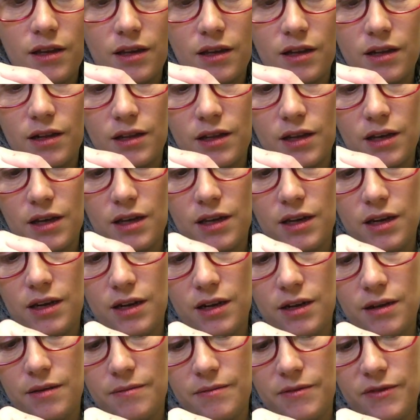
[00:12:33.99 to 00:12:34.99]
Line it
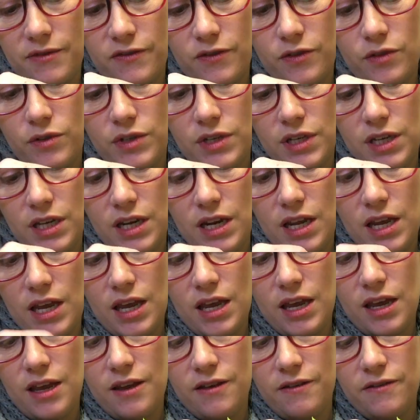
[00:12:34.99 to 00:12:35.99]
up, fold it in
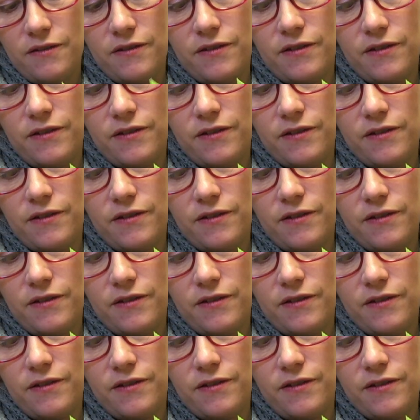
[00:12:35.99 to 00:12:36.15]
half.